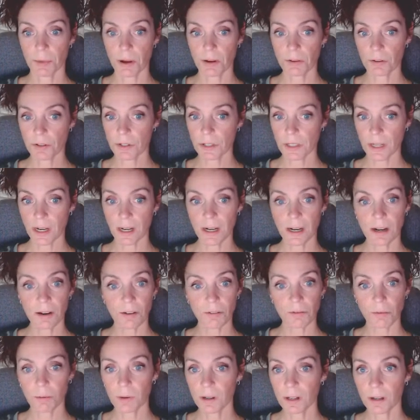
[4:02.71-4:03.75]
understanding
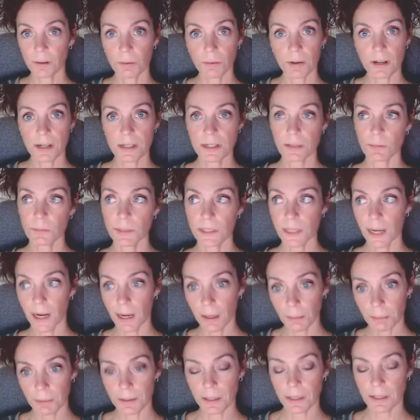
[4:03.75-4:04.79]
of what it was that was
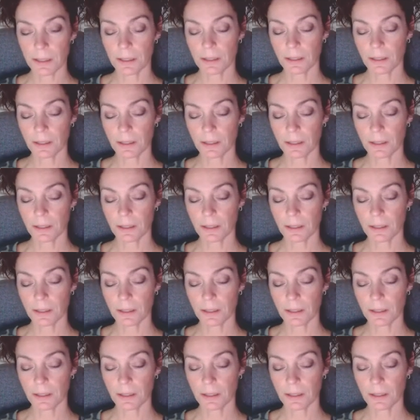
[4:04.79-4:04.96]
happening.